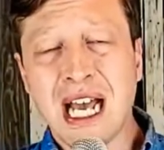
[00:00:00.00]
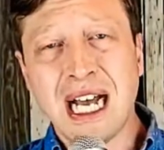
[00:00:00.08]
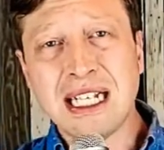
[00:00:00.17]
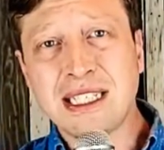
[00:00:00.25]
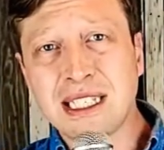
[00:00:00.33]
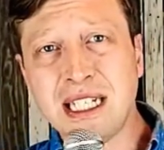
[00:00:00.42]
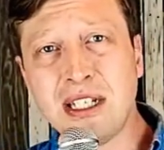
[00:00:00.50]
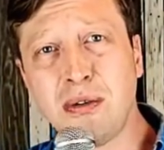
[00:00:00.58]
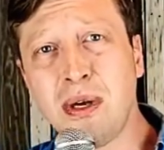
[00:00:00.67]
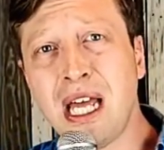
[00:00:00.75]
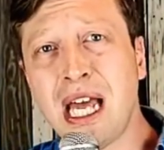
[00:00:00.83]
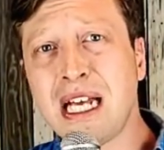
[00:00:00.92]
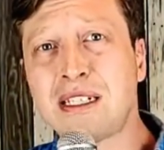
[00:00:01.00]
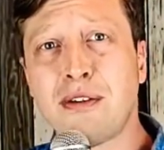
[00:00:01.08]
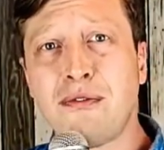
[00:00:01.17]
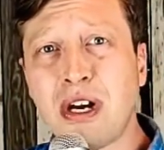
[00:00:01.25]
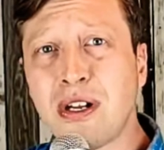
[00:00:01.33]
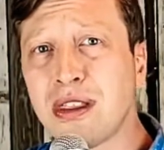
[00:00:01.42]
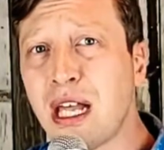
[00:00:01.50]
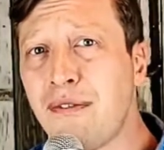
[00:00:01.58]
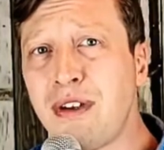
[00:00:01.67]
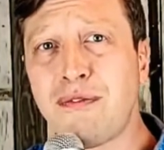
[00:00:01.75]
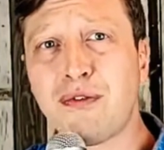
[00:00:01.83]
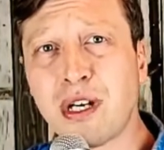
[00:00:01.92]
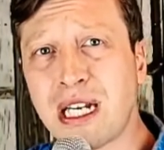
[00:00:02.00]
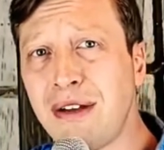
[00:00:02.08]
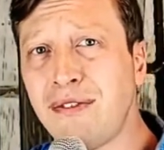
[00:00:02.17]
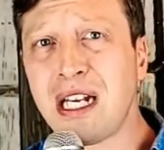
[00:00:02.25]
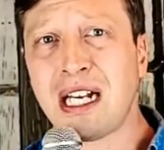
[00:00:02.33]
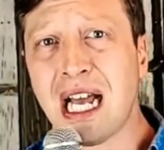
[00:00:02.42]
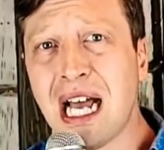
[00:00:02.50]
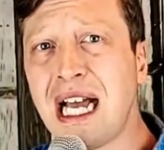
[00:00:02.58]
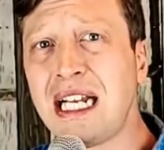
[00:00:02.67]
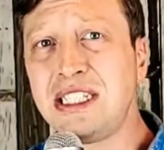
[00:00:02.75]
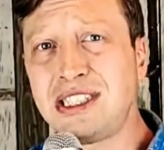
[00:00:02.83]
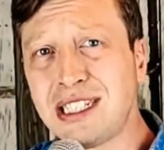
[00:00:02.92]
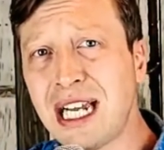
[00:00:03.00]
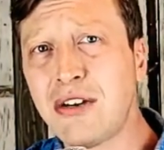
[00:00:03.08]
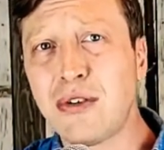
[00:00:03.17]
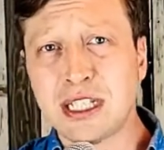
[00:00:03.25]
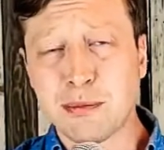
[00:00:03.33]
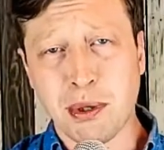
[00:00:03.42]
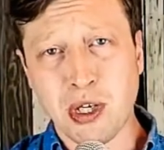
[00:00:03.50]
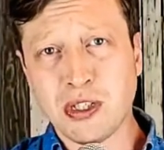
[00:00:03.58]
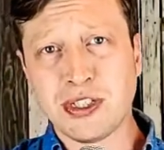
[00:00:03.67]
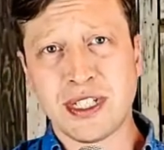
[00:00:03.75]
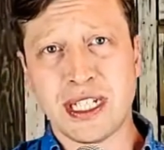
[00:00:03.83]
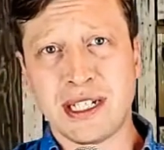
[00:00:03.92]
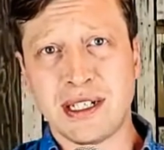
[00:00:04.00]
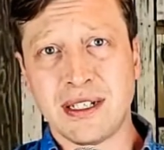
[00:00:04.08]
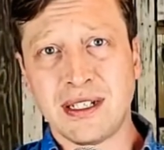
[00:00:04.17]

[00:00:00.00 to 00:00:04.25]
I see you as a very loving, forgiving, kind, generous person.